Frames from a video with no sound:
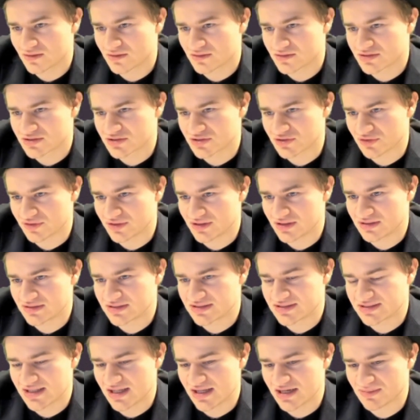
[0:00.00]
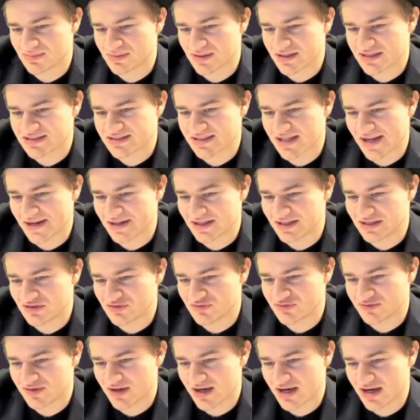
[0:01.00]
So instead, he plays knight
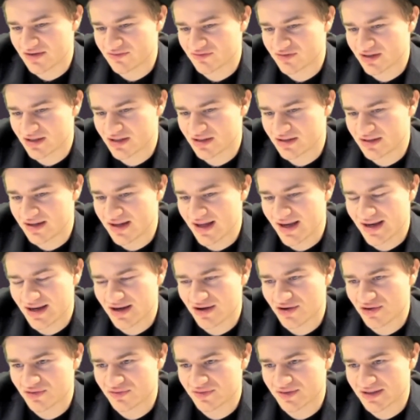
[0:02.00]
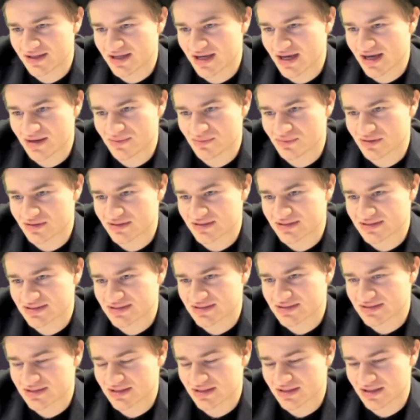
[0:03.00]
e5, and now the game
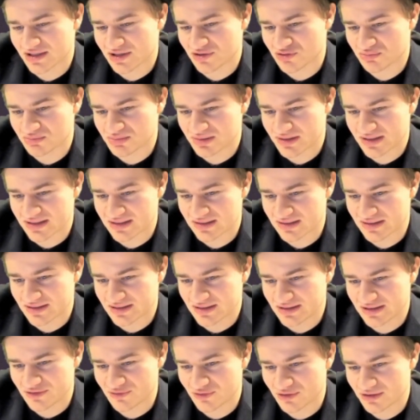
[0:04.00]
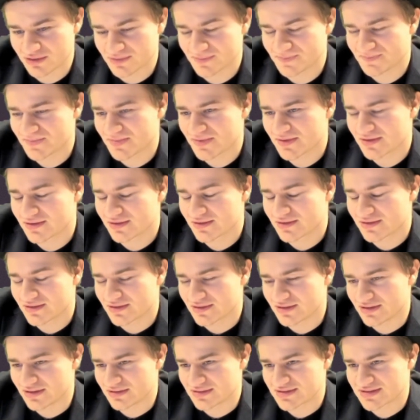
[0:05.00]
is completely equal.
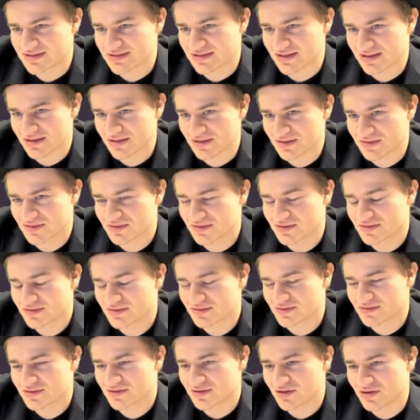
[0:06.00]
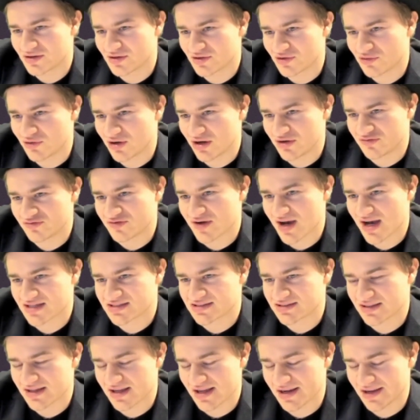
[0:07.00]
It's quite
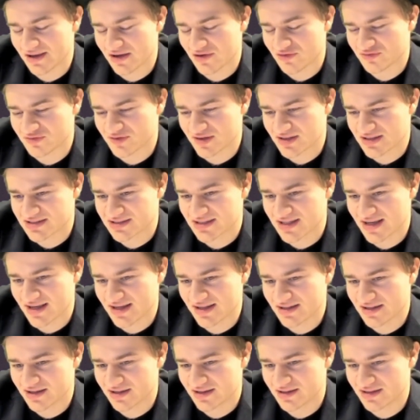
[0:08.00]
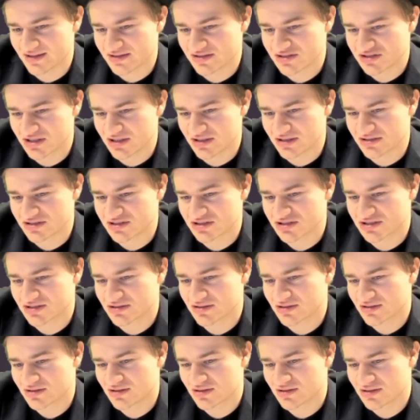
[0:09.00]
fascinating how things can change.
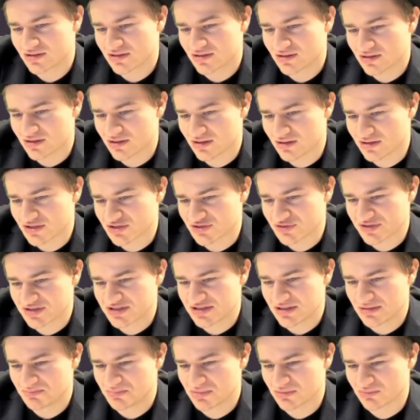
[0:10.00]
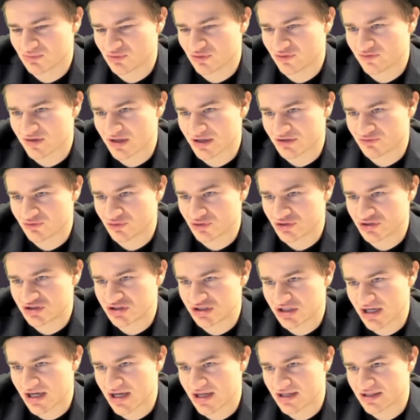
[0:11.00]
So a simple move like rook
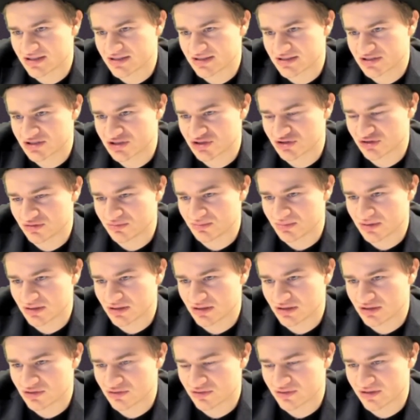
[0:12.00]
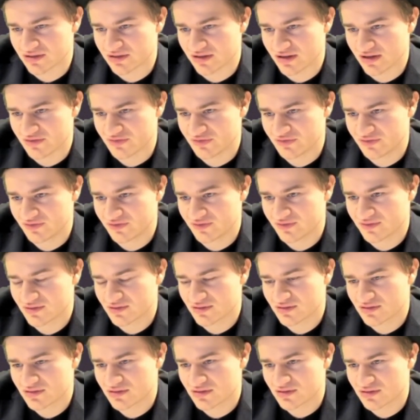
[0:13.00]
g8 should be good enough,
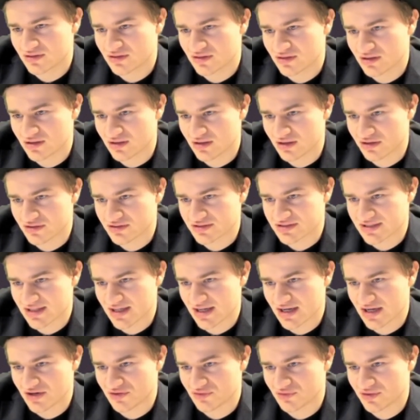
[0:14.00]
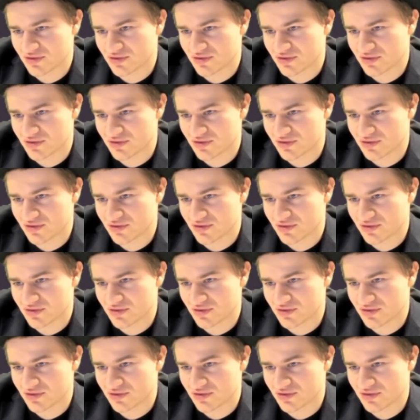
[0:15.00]
because now